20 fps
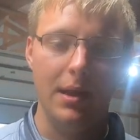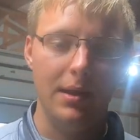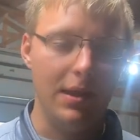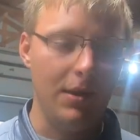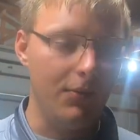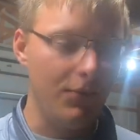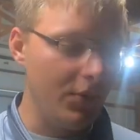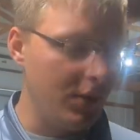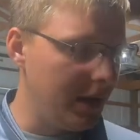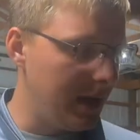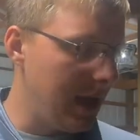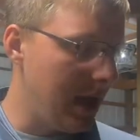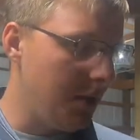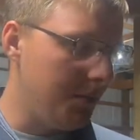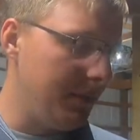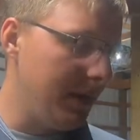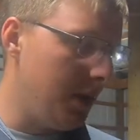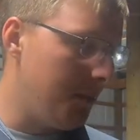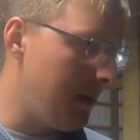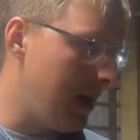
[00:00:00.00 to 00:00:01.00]
They really help
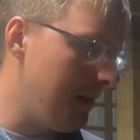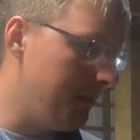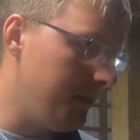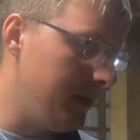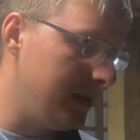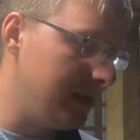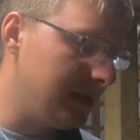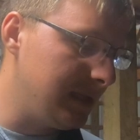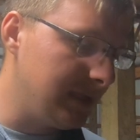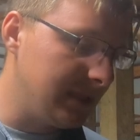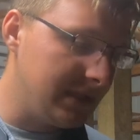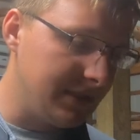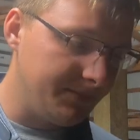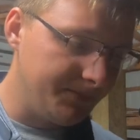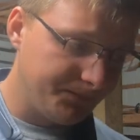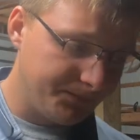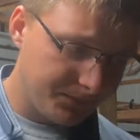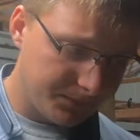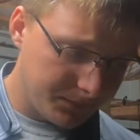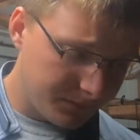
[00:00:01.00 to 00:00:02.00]
me on my business,
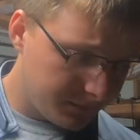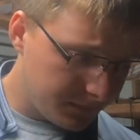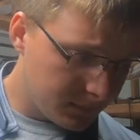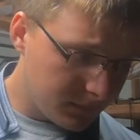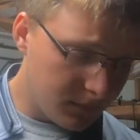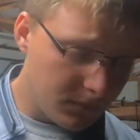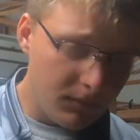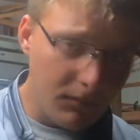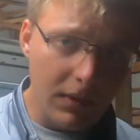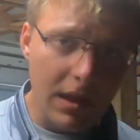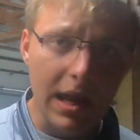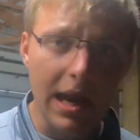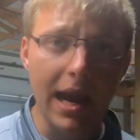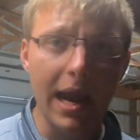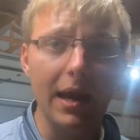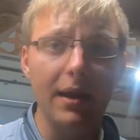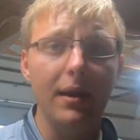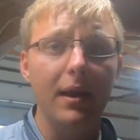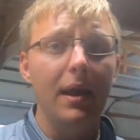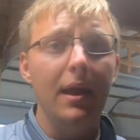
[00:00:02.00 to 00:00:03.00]

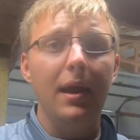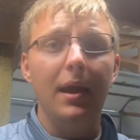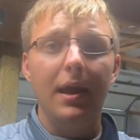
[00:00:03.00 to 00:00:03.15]
and